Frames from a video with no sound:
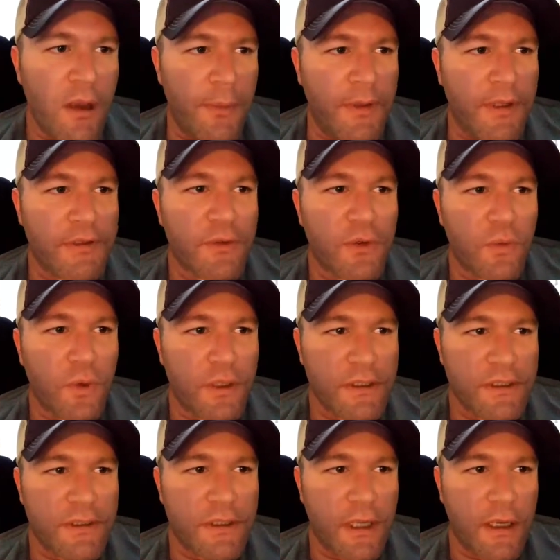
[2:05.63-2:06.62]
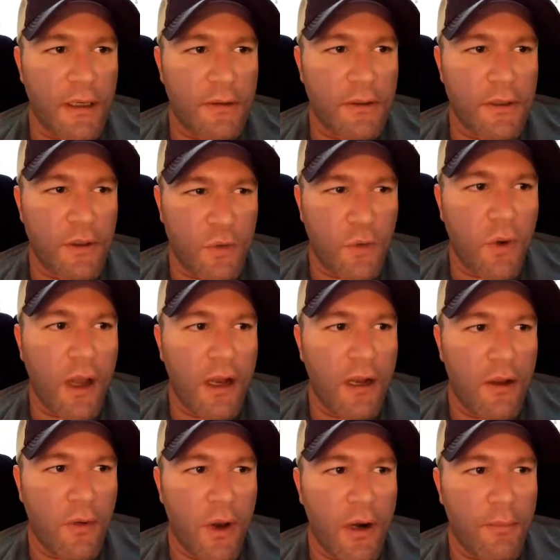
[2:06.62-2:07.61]
this one was
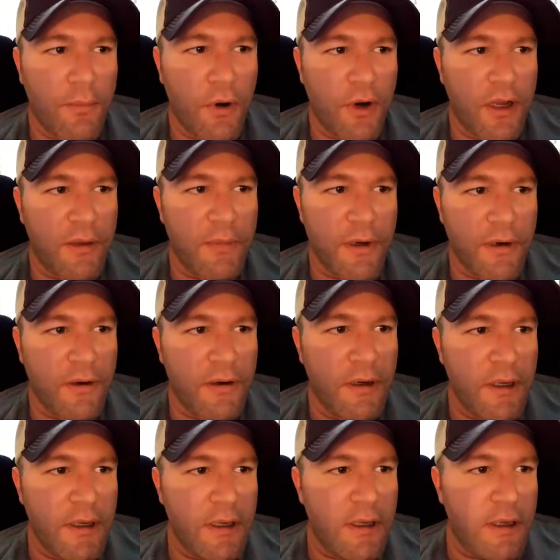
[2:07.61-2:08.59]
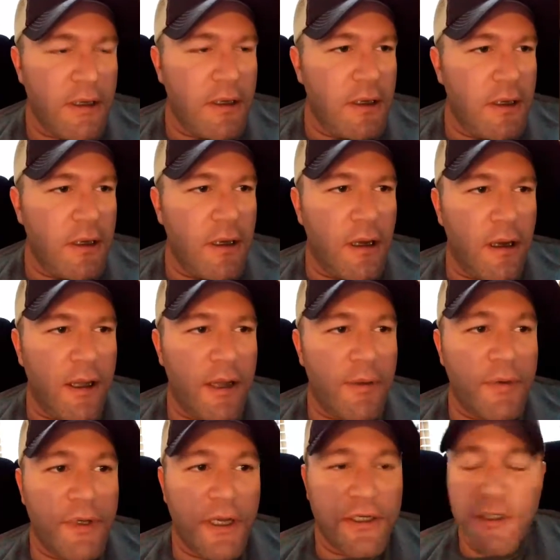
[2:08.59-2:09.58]
quite a murky beer. Head
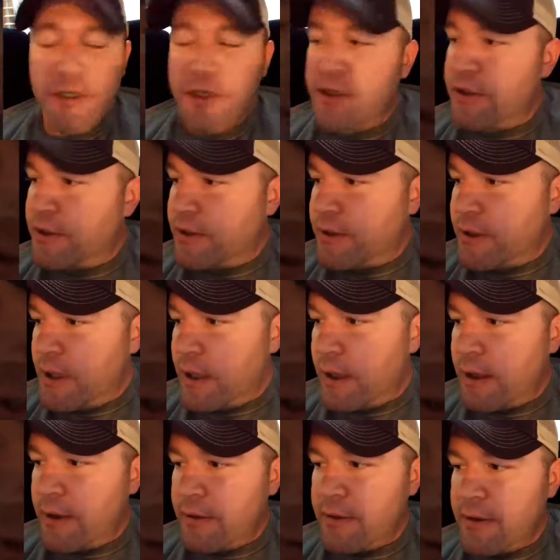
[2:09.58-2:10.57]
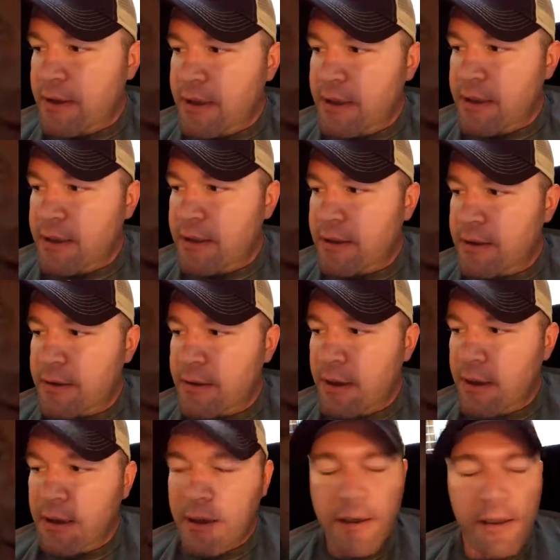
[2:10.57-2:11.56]
retention good. The
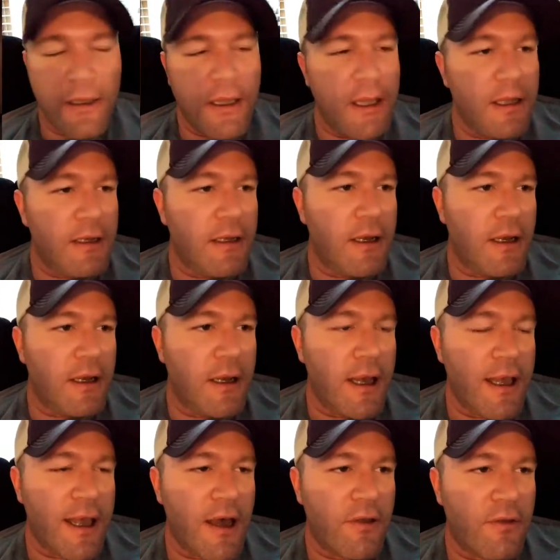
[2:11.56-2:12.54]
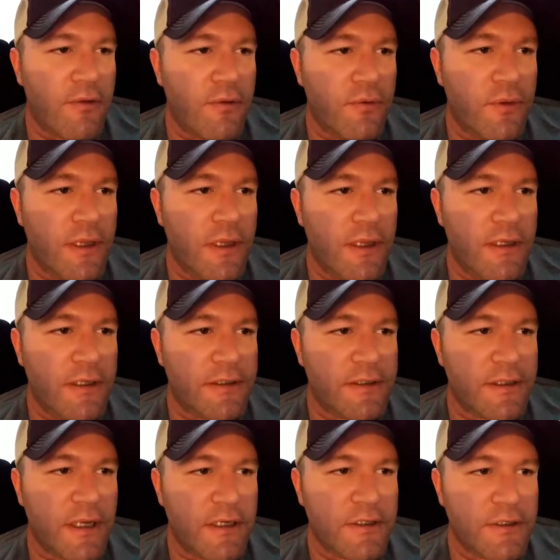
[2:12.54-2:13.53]
head hung out through the
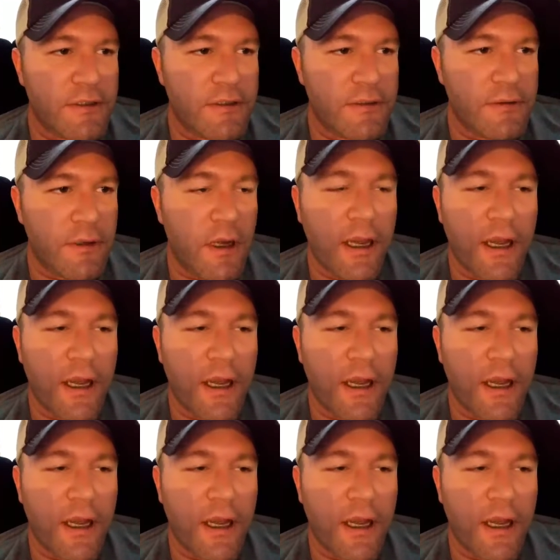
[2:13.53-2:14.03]
session.